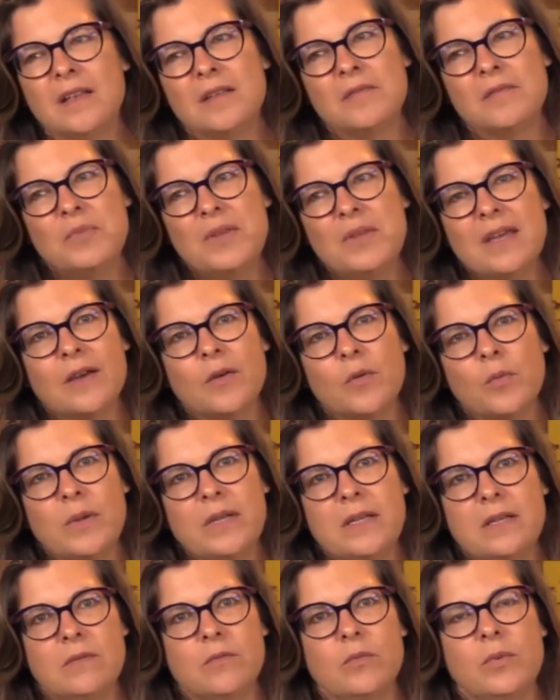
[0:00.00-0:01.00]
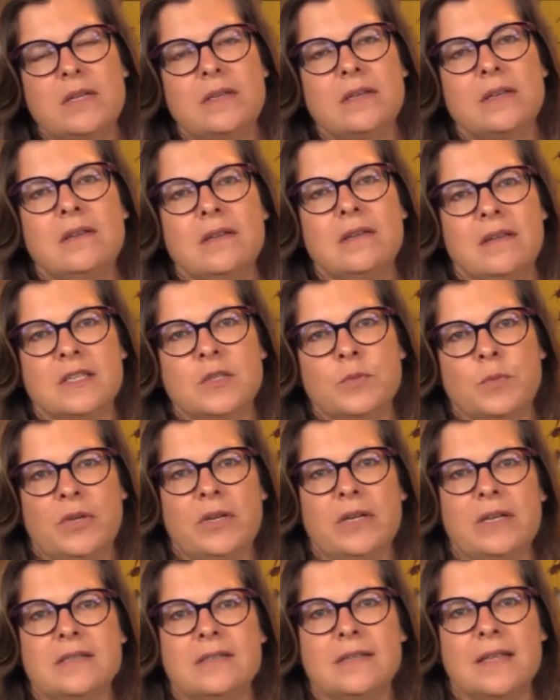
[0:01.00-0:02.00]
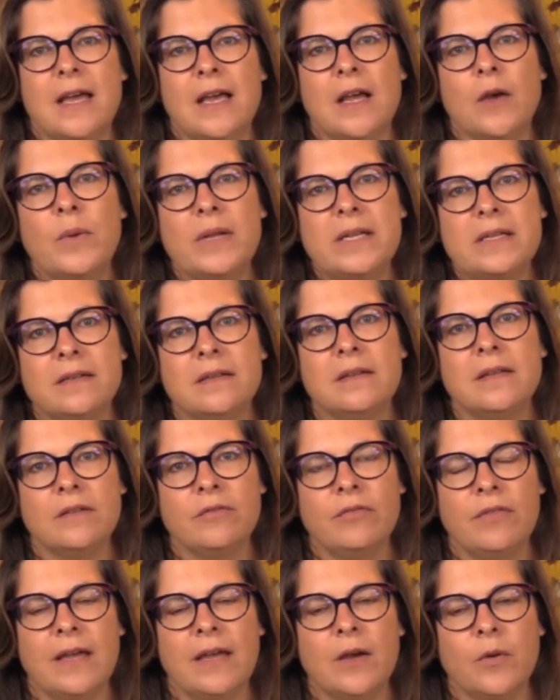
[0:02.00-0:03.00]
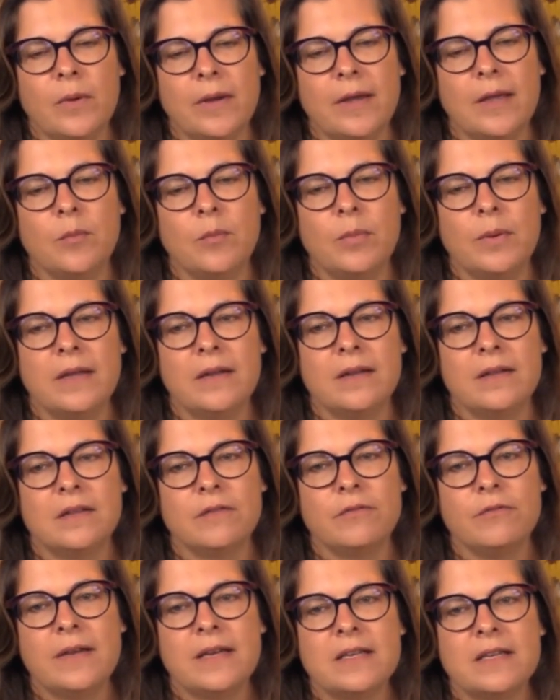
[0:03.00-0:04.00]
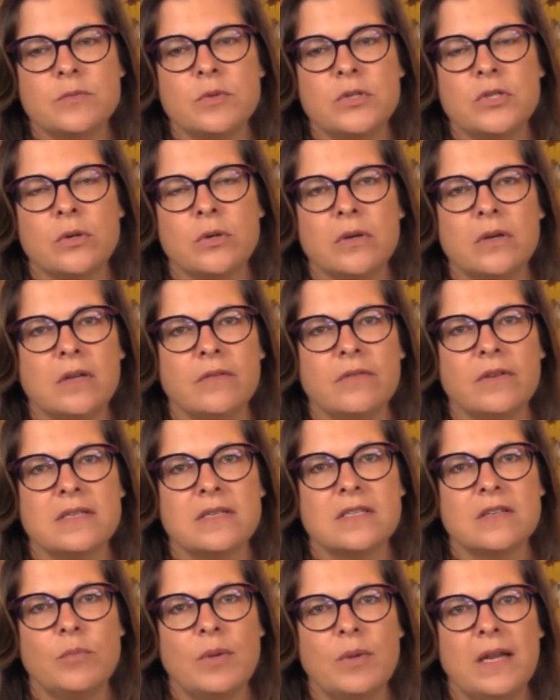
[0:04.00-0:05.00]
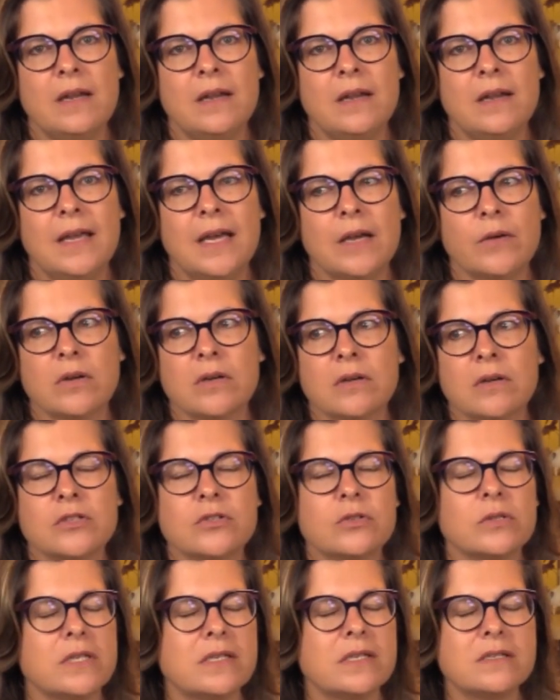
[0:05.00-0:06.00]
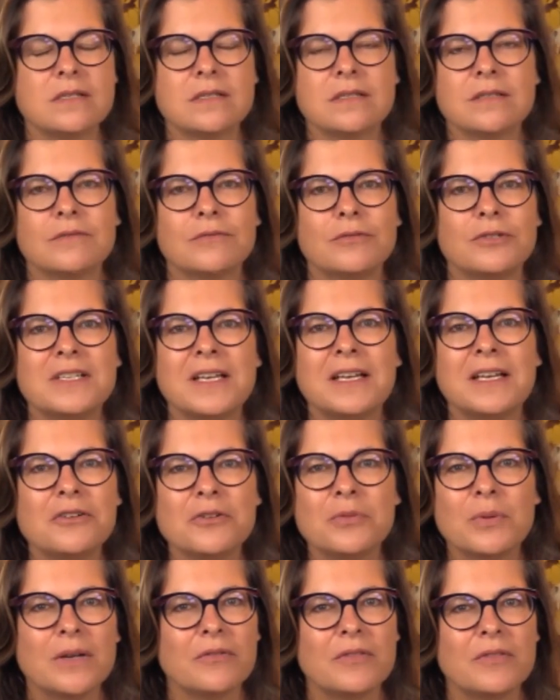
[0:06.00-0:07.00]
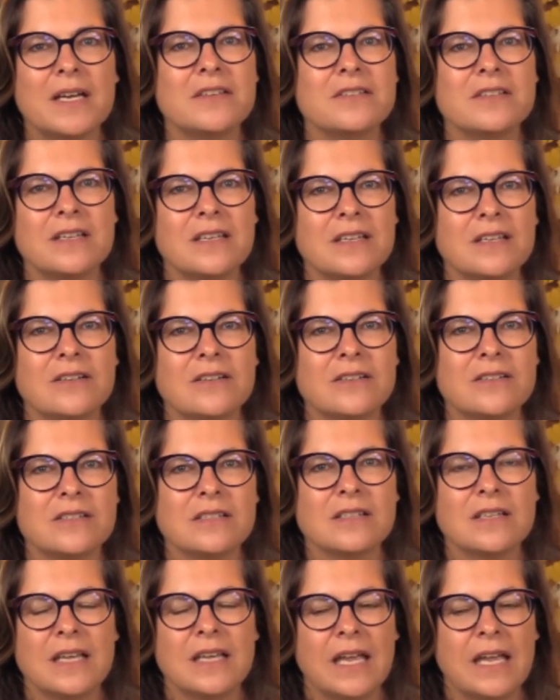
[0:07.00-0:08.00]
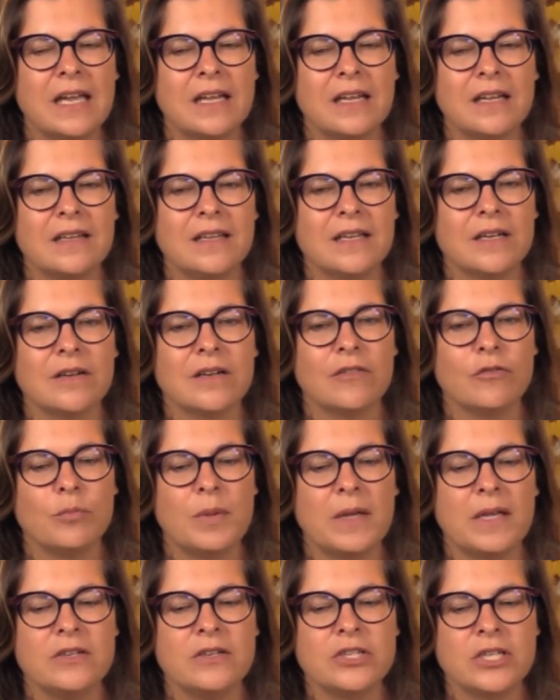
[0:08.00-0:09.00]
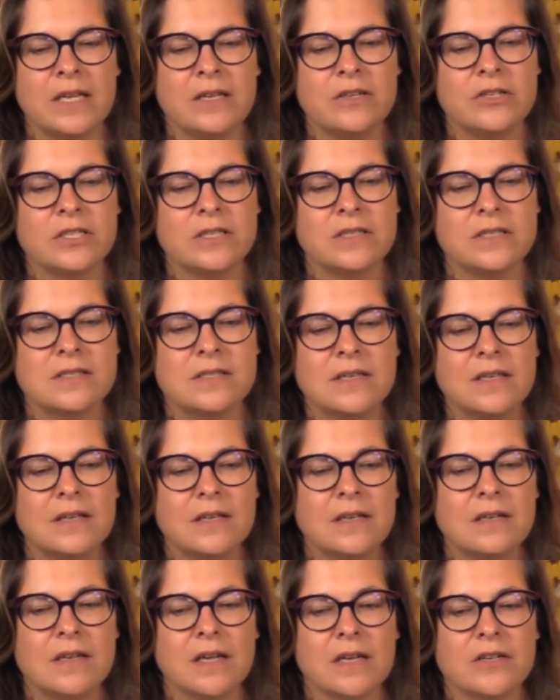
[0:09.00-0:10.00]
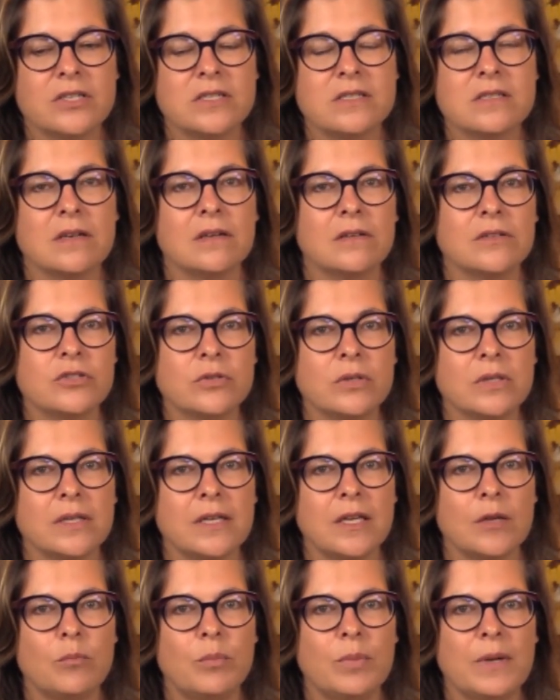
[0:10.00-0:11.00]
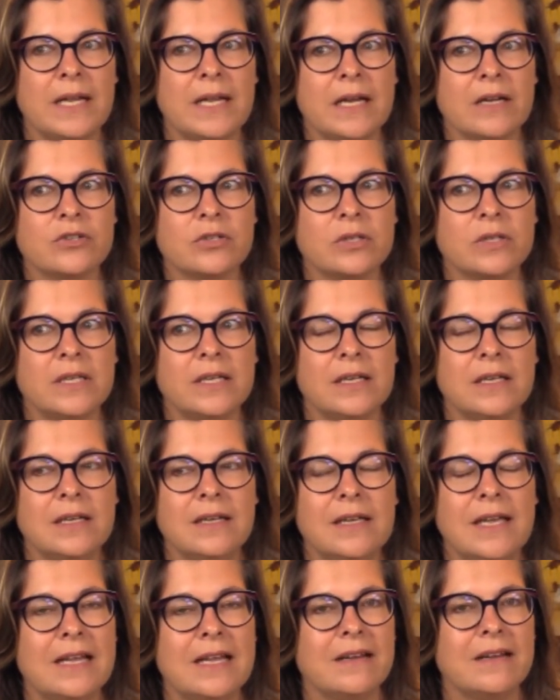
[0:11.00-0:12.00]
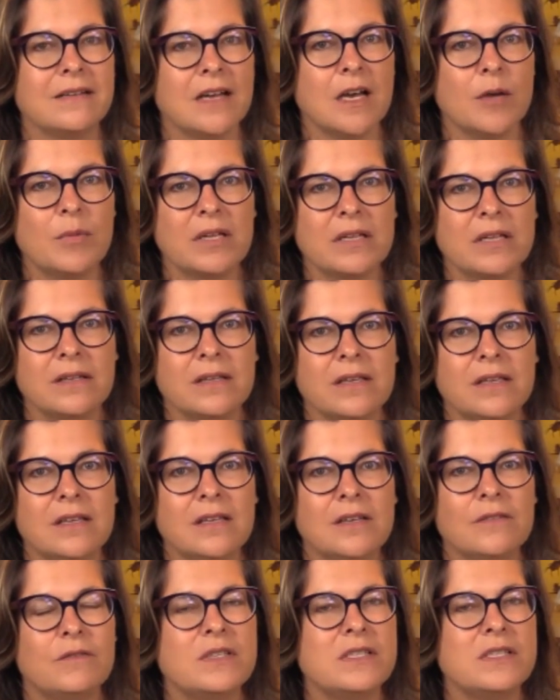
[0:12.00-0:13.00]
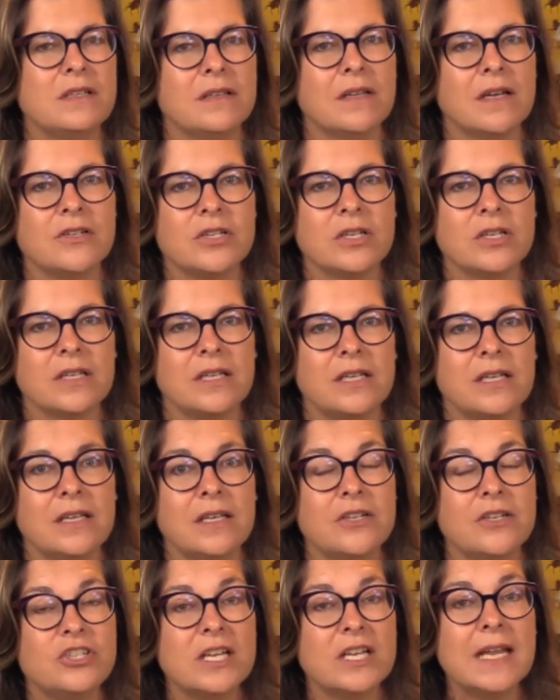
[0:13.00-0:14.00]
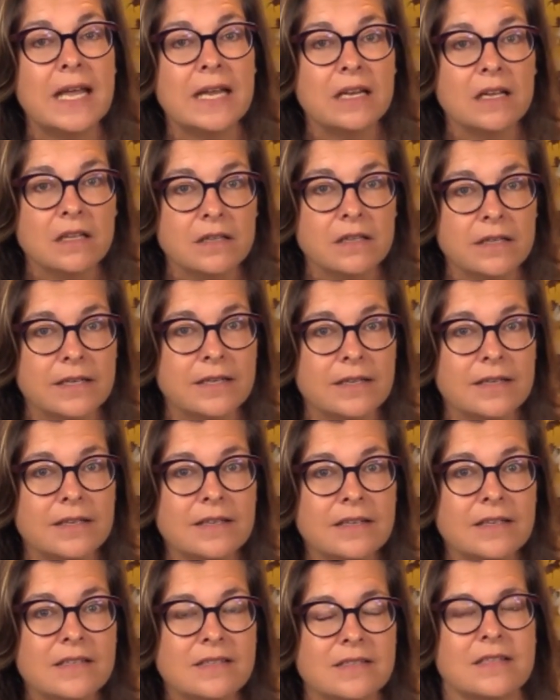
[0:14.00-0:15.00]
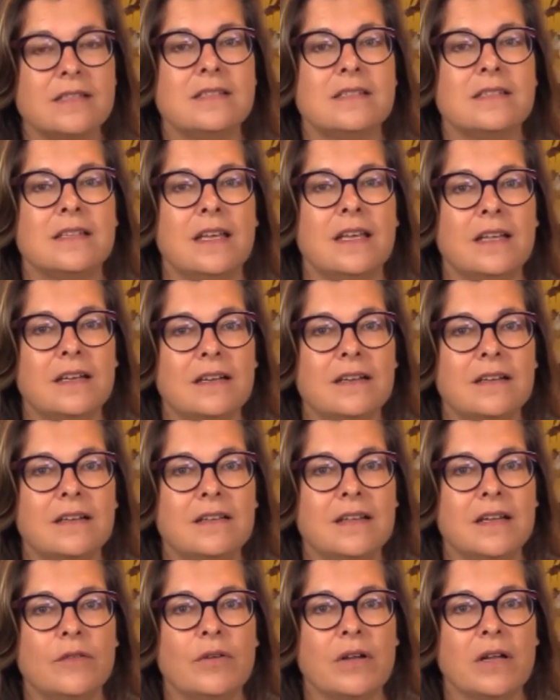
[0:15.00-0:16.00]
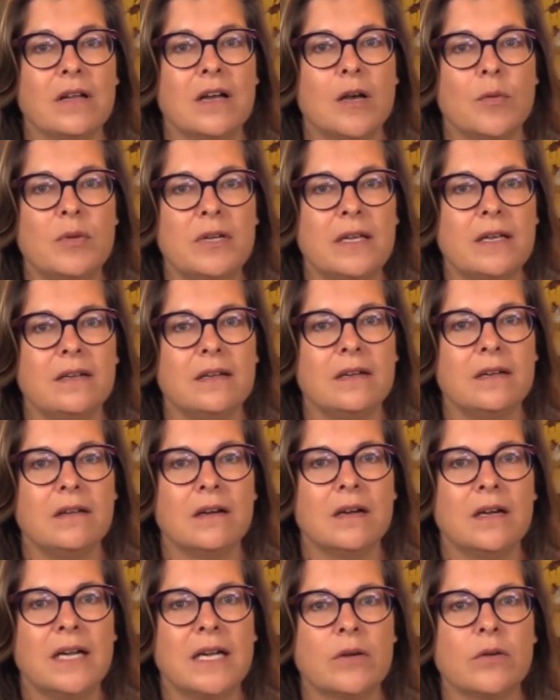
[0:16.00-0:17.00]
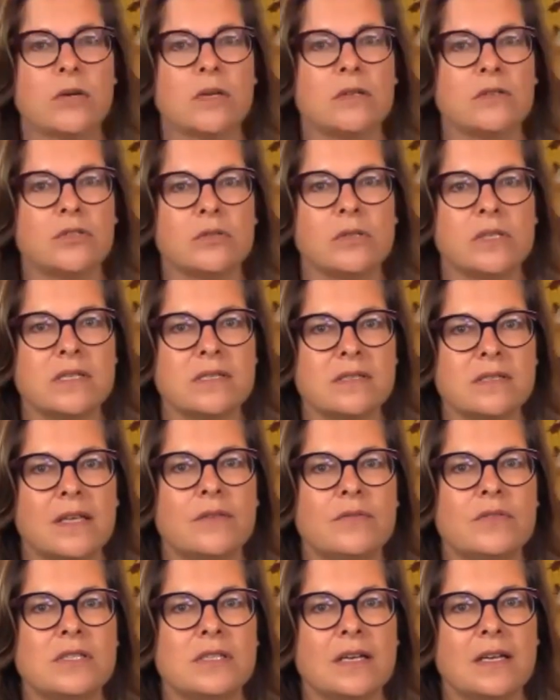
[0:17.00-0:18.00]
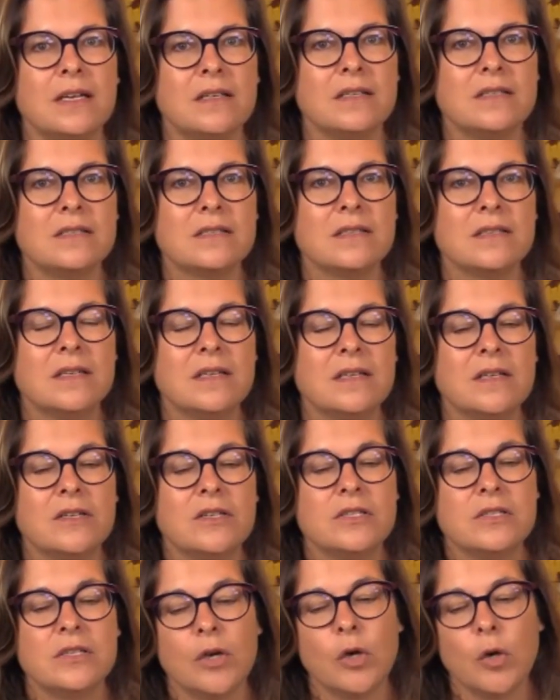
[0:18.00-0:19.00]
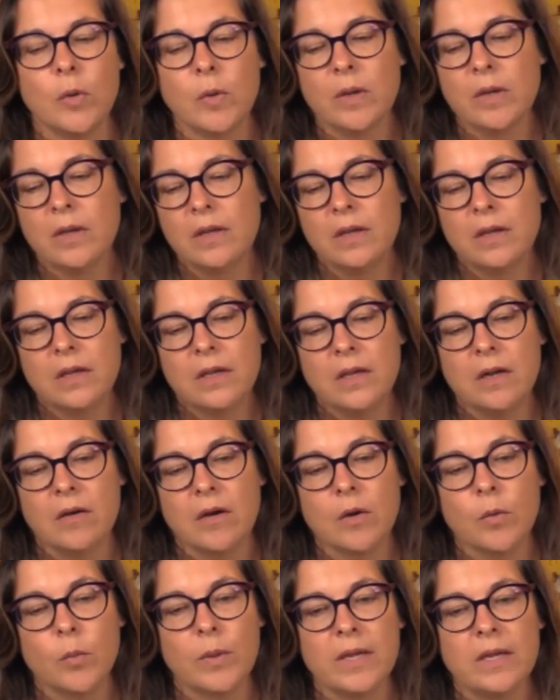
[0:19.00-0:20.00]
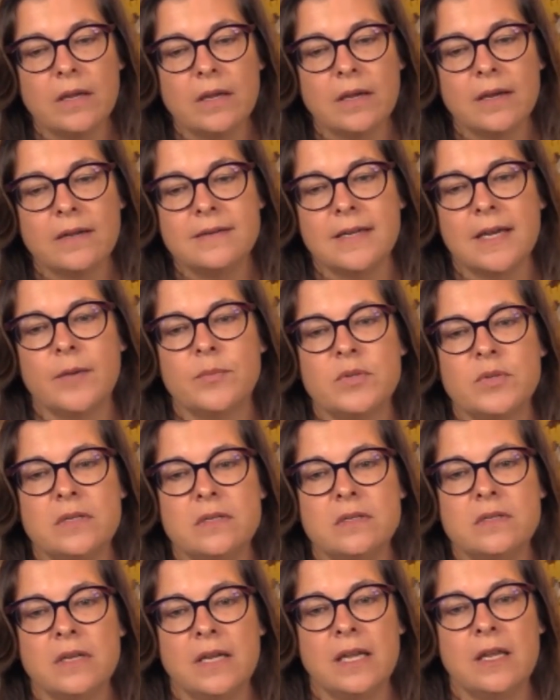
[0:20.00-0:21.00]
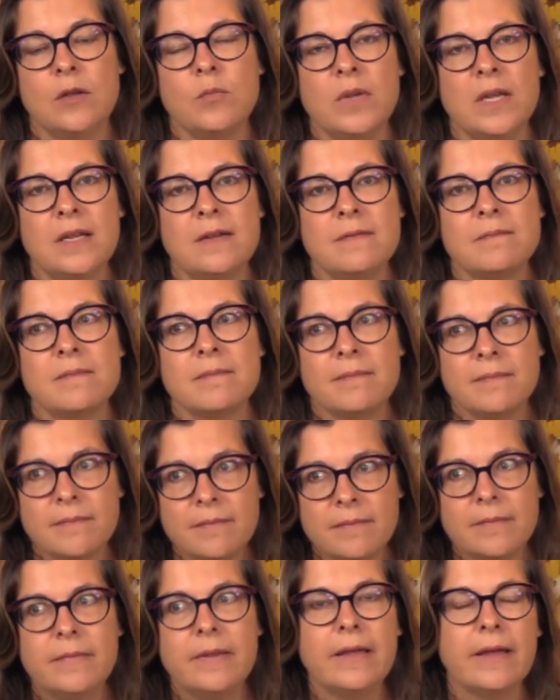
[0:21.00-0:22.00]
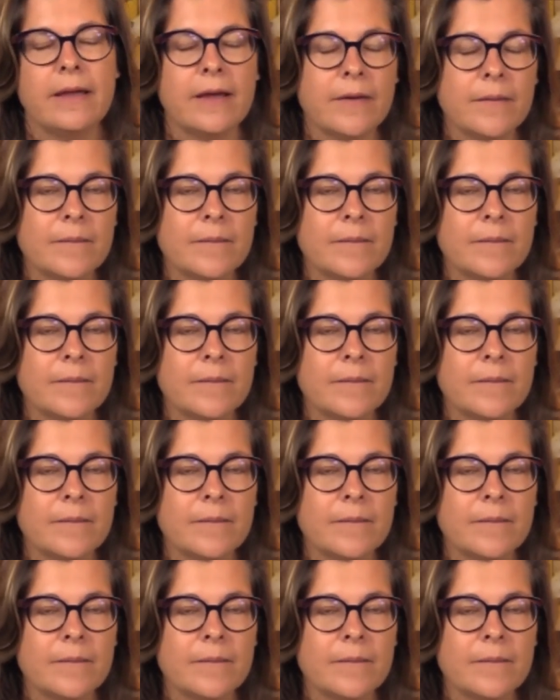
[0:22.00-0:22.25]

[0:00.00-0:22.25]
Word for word: Yeah, we did experience that, and we did live that way. But the vast majority of us have been agriculturalists for 10 or 12,000 years. And there have been changes, not just culturally, but actually anatomically, physiologically, genetically, since then, that have accommodated our agriculturalist lifestyles. So, you know, are we adapted to eat meat? Yeah.